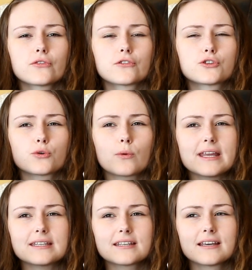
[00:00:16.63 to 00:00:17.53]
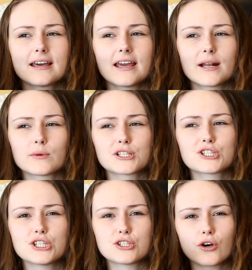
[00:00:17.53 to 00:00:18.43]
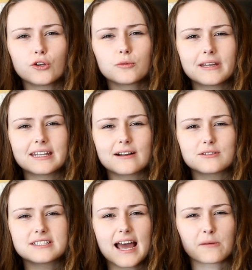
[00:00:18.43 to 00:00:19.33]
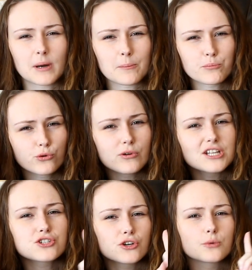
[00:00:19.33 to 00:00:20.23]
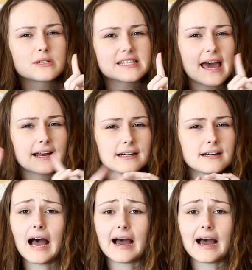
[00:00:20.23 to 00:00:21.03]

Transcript: the tweet in which she told me that I was tagged, but I'm pretty sure it was Anna.